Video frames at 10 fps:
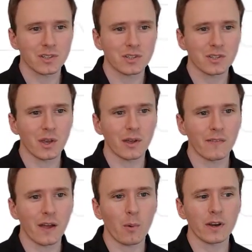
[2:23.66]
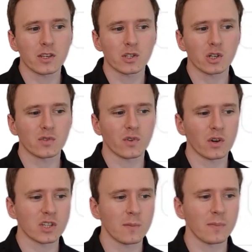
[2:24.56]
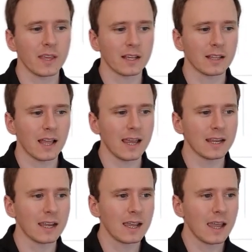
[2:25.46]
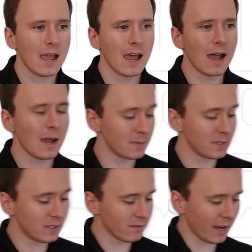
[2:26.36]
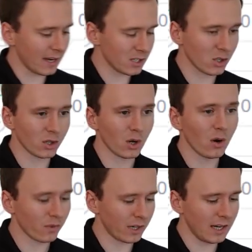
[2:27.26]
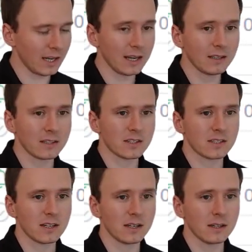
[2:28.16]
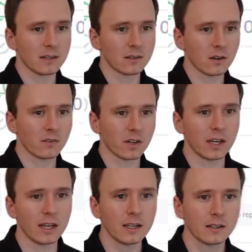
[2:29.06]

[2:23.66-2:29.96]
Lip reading: So if I want to search for something like device or overheating, let's see, overheating.